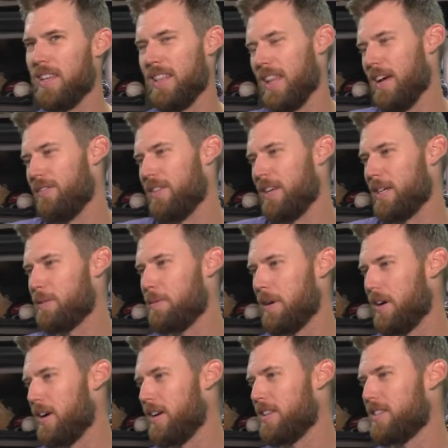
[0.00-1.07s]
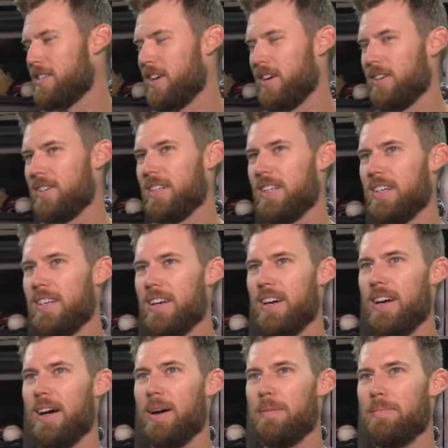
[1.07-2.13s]
They love the experience. So
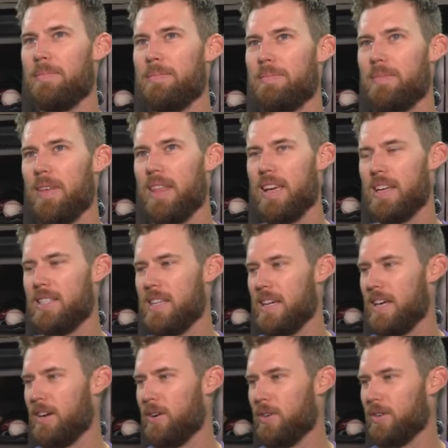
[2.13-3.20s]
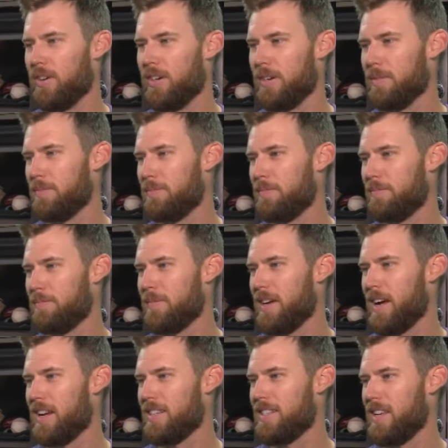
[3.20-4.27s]
um, I think as they get older, it'll
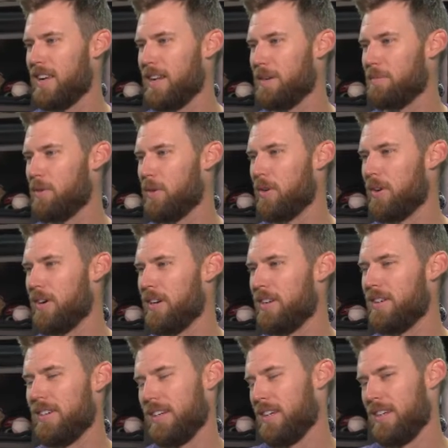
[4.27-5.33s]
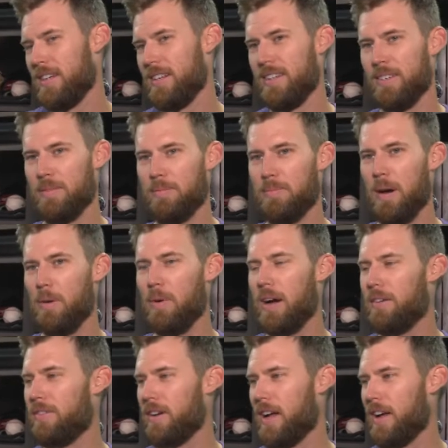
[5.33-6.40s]
kind of set in more. And my
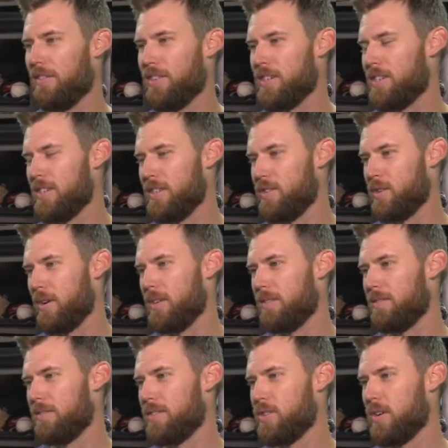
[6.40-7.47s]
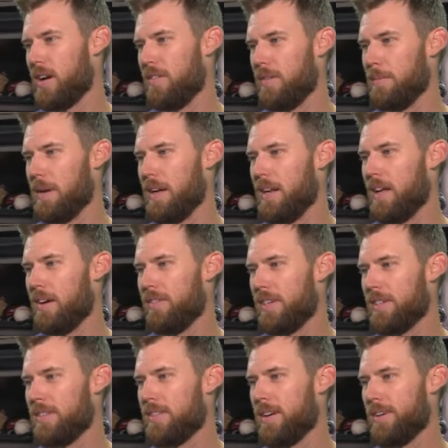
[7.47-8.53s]
wife and I have just enjoyed, enjoyed every minute of
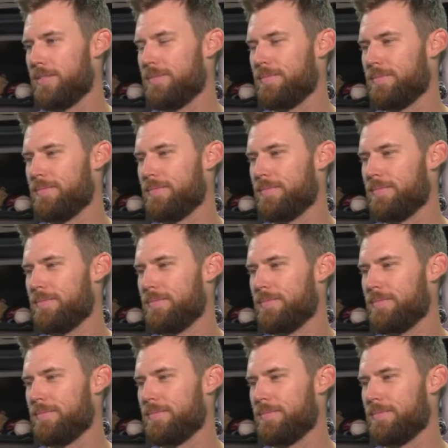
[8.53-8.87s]
it. So.